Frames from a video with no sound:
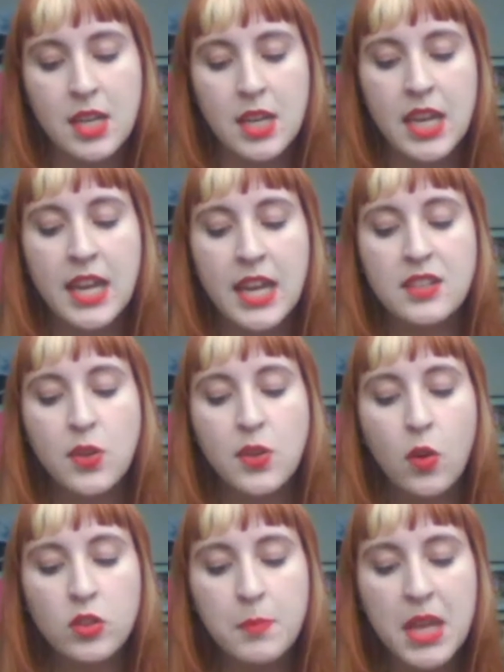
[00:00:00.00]
He had
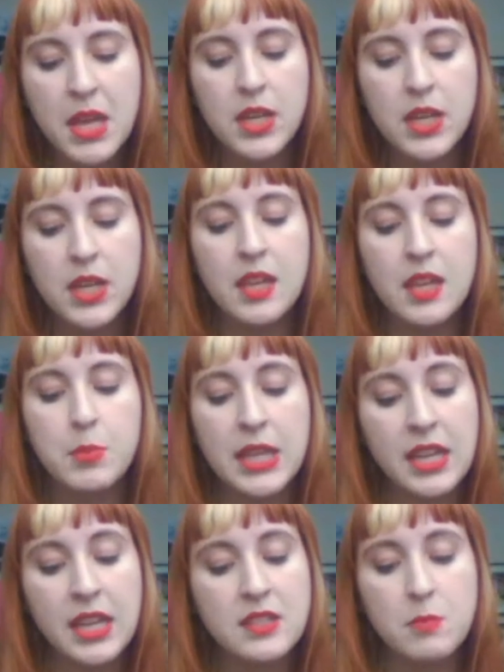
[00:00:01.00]
told me what he
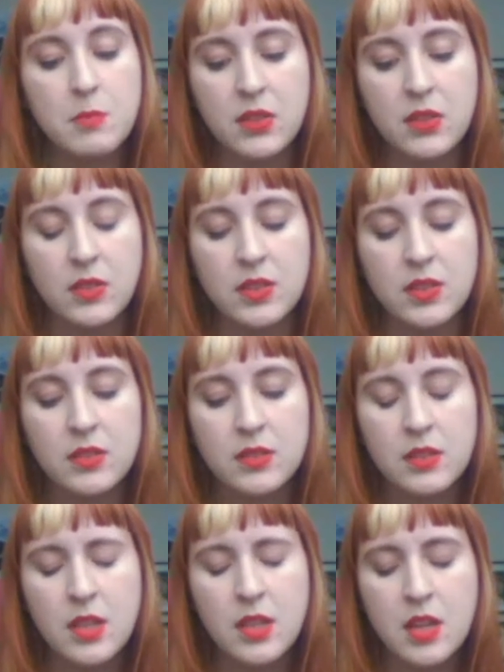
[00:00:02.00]
planned to build,
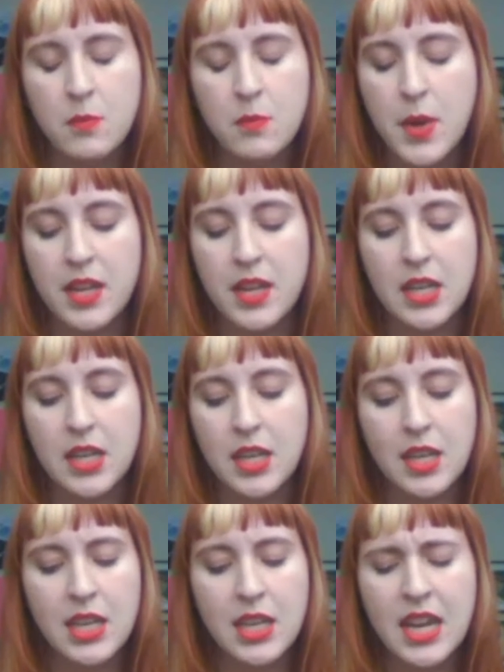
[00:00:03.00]
but
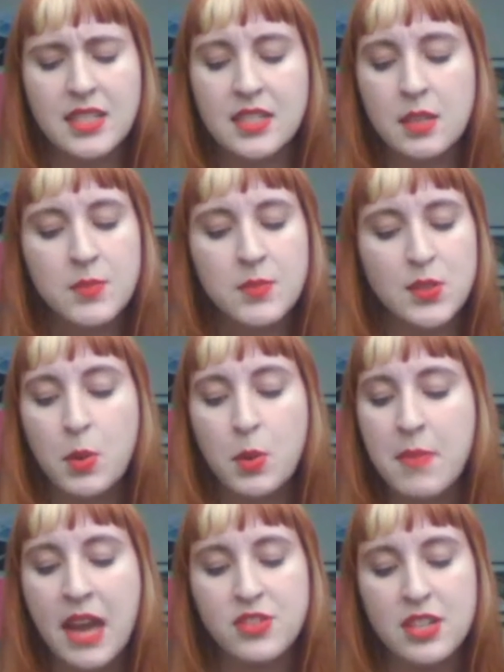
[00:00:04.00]
it had seemed so
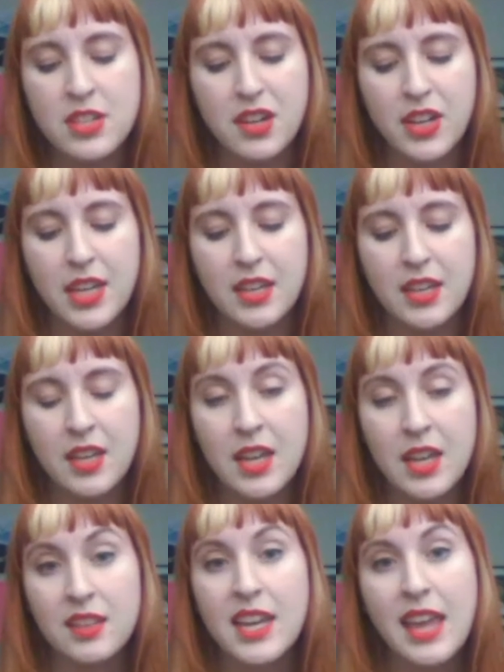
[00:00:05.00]
imaginary,
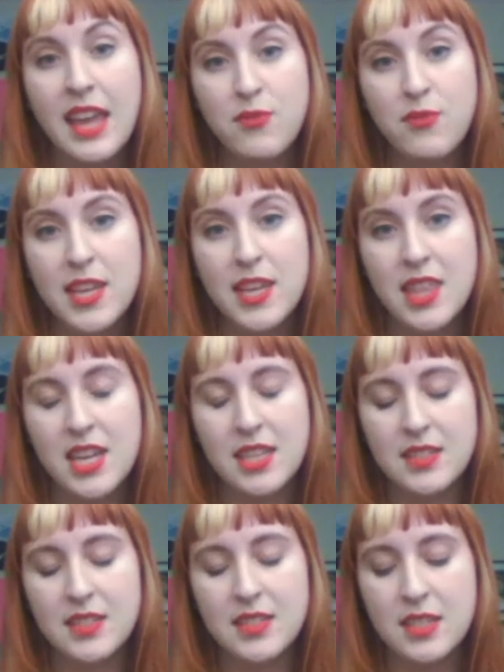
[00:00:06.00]
like everything
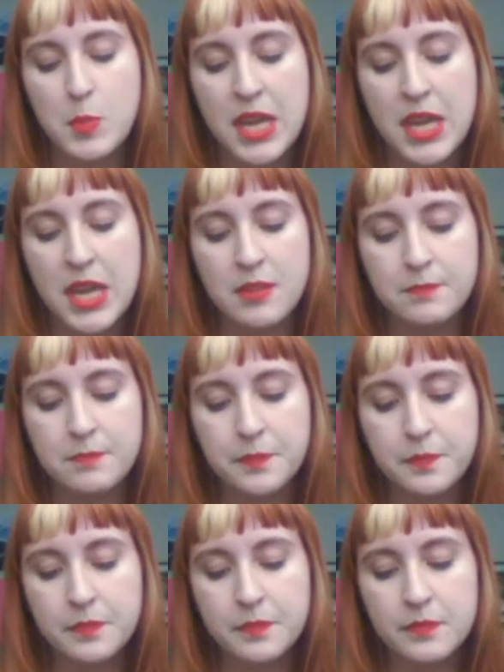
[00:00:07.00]
since B.
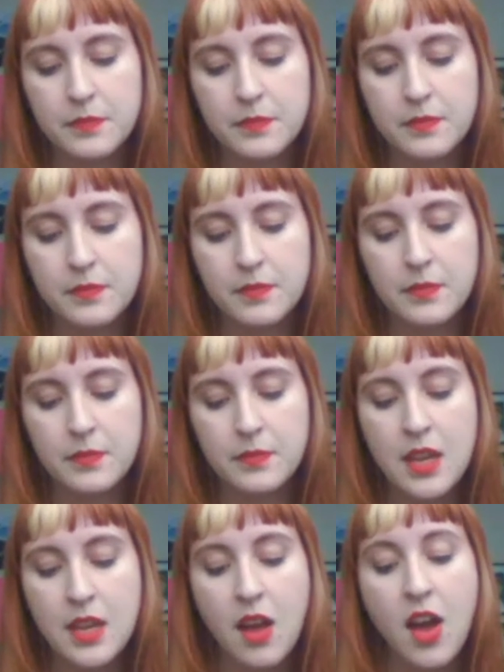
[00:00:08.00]

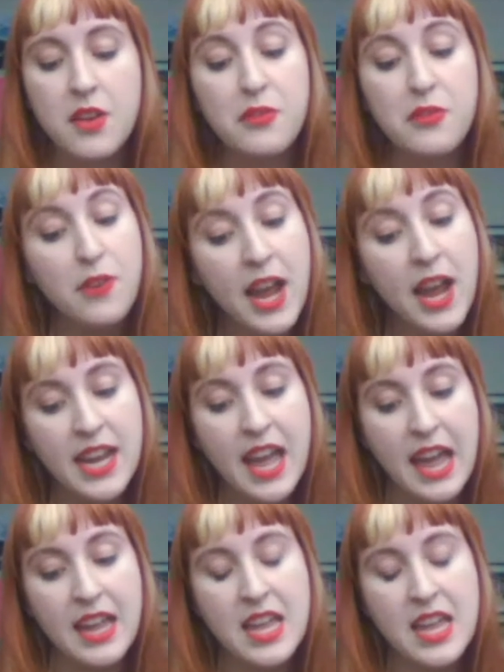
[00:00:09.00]
On a
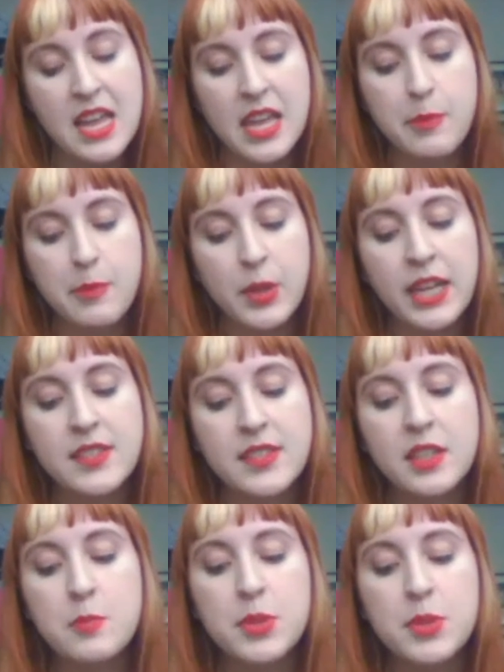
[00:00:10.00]
Friday, he plants a
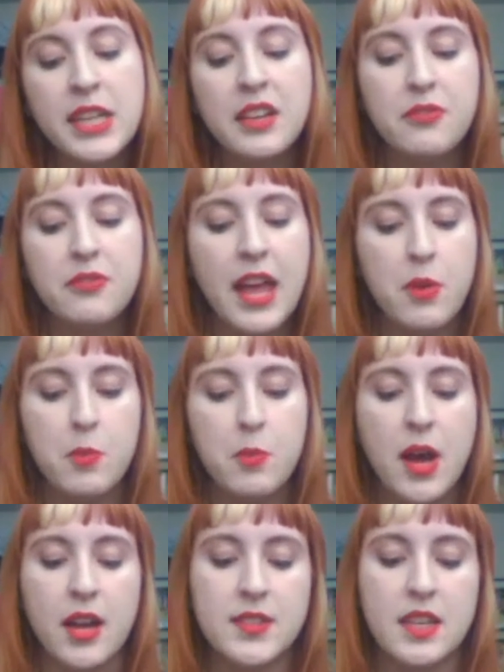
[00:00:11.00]
completed flower
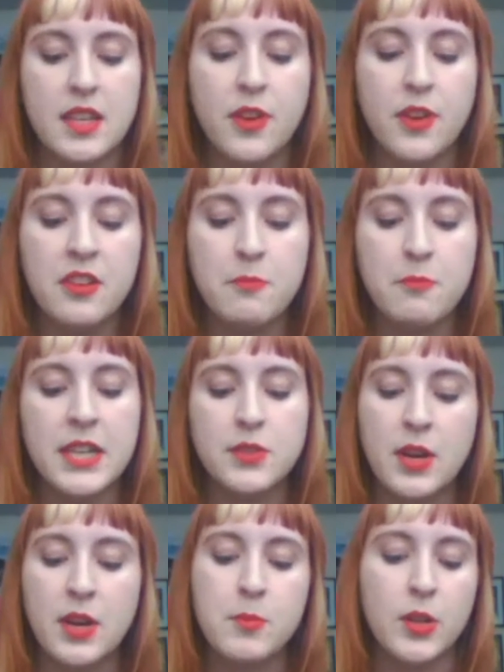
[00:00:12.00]
box in front of my
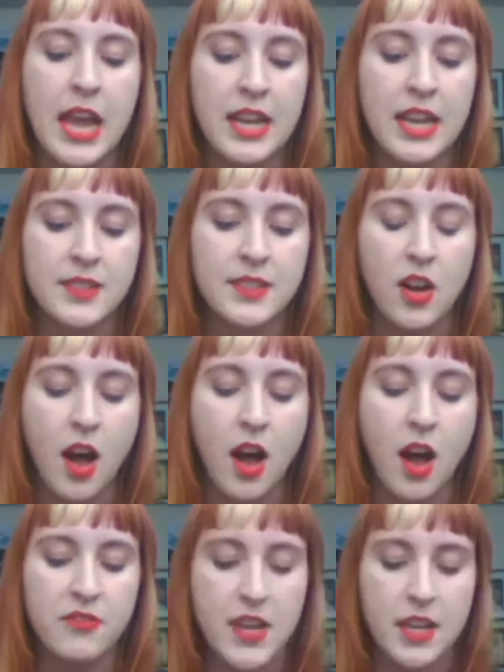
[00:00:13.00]
scrambled eggs and
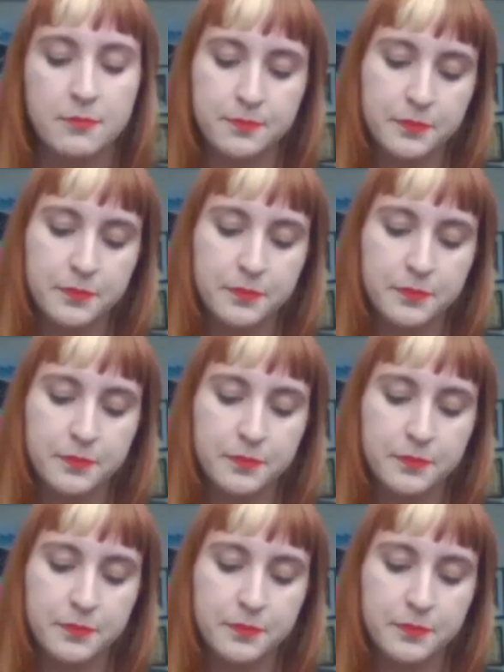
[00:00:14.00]
coffee.